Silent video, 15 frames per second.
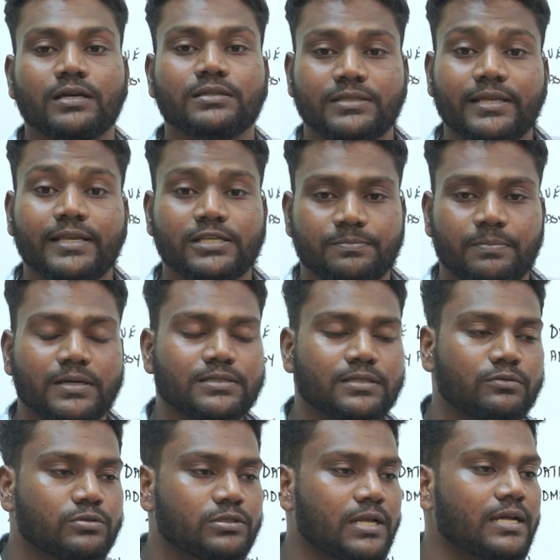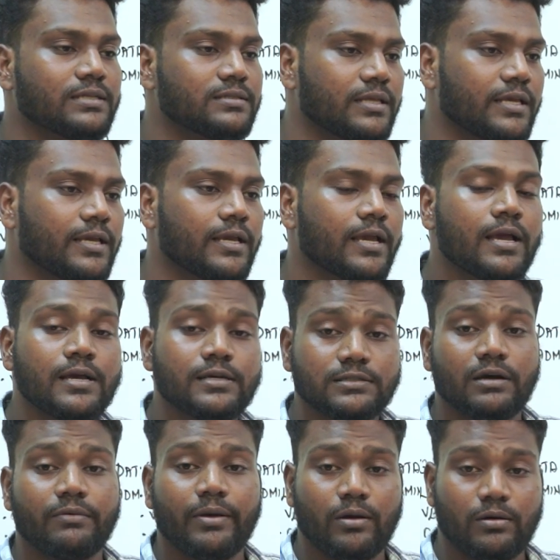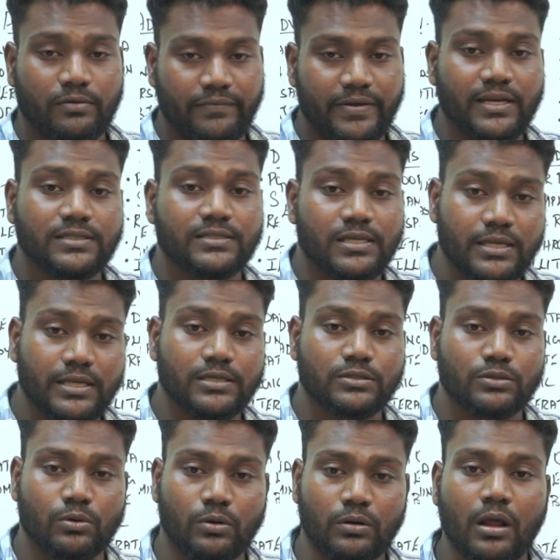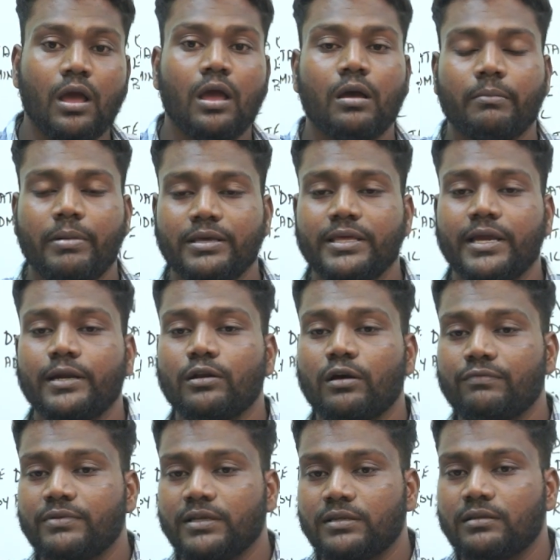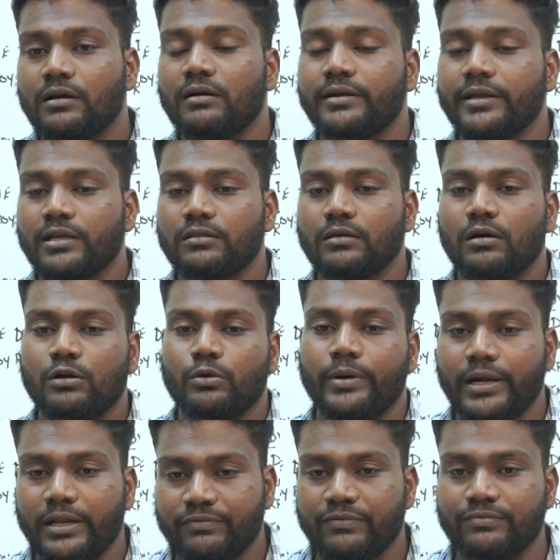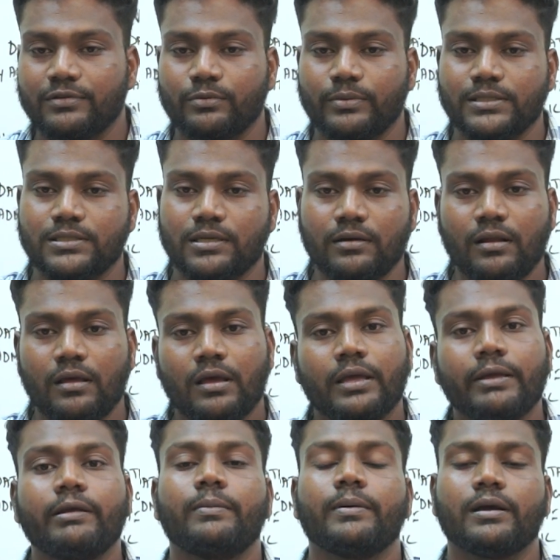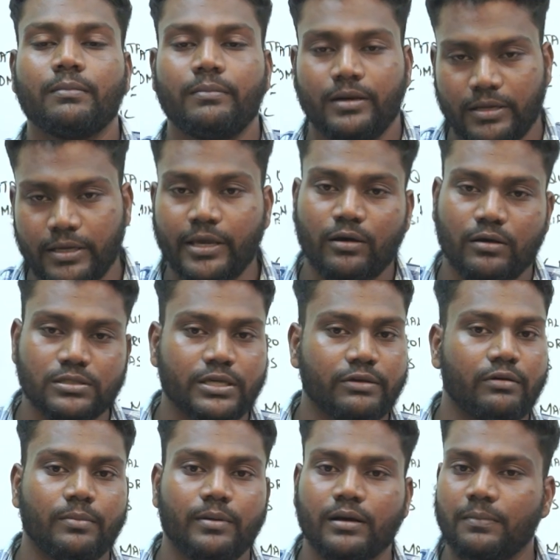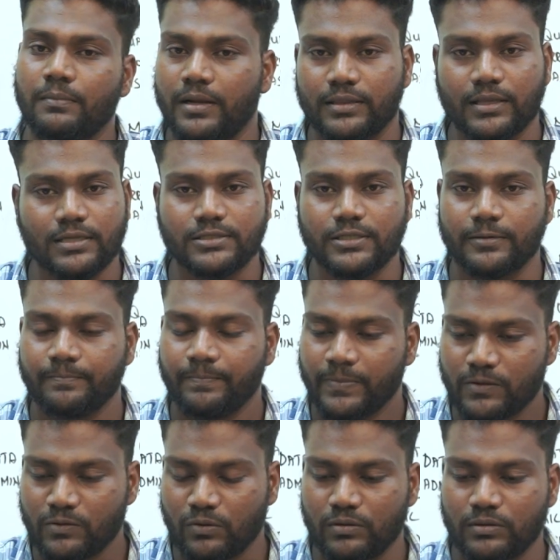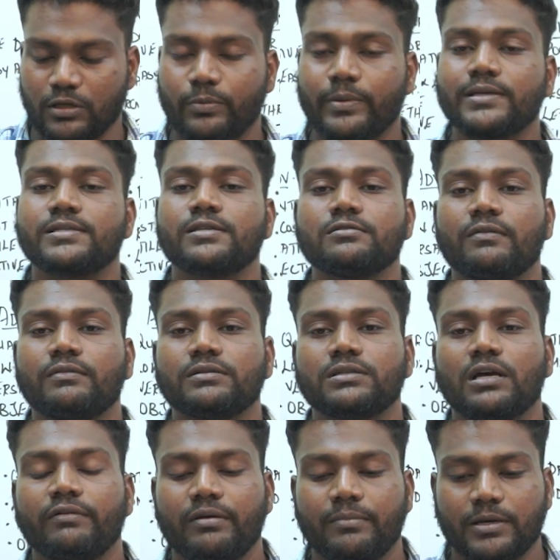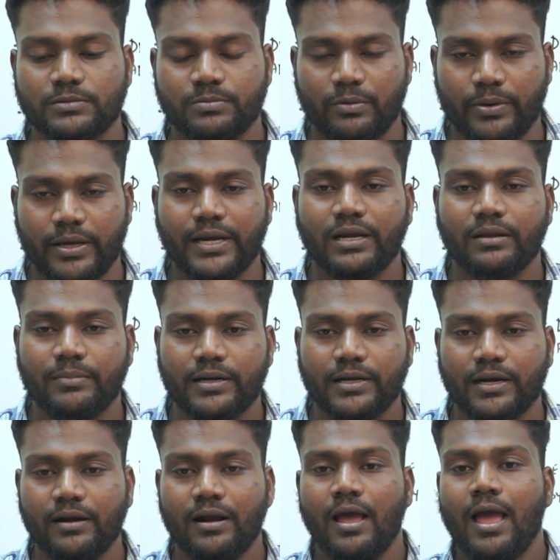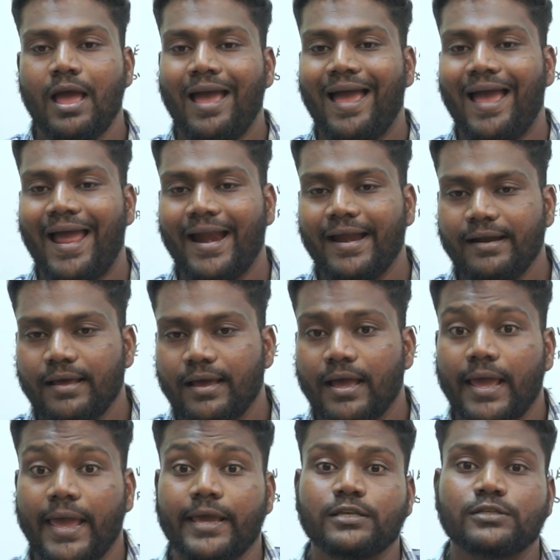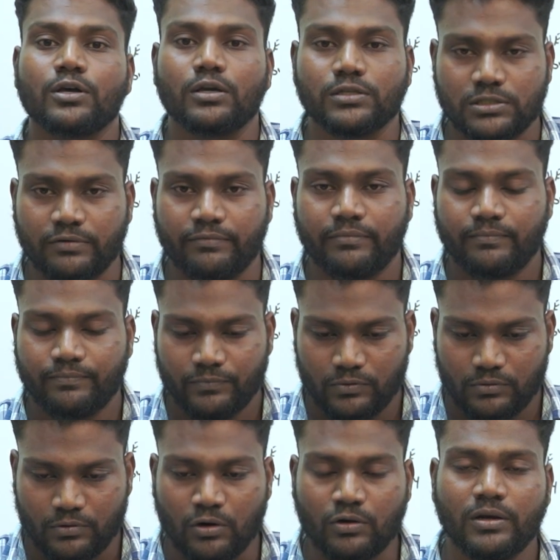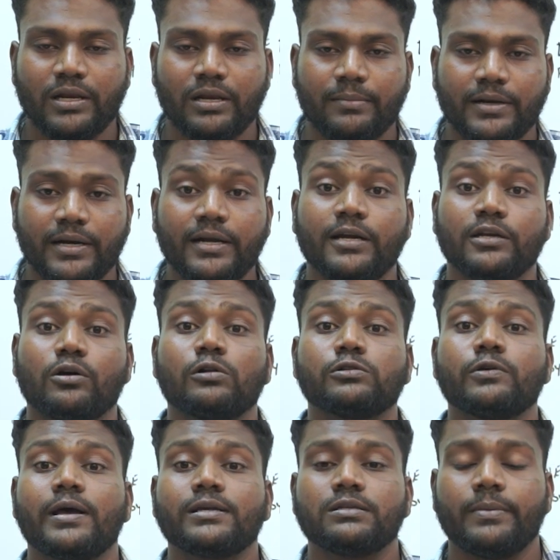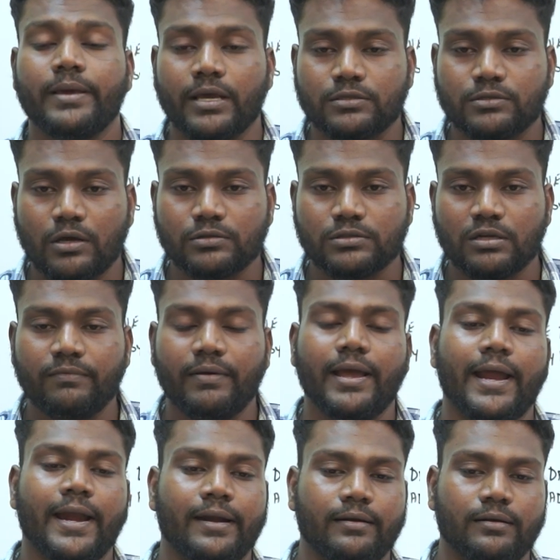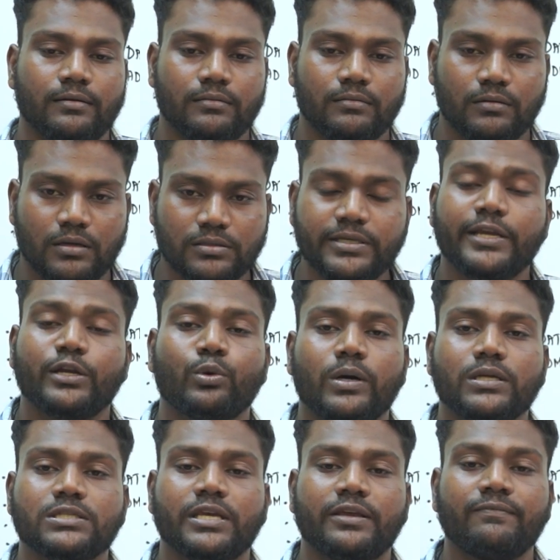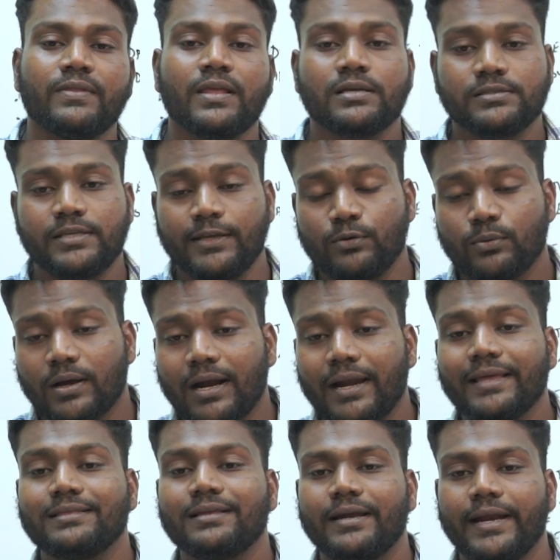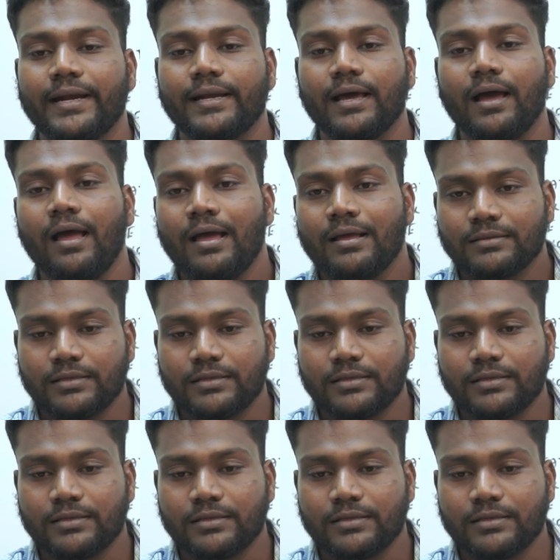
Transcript: serious person who starts the survey on a very serious note, by the end of the 30th or 25th question, he or she will become lethargic. So the questions of the survey must be very limited and exhaustive. Not only limited, it also has to be exhaustive and seek to collect the data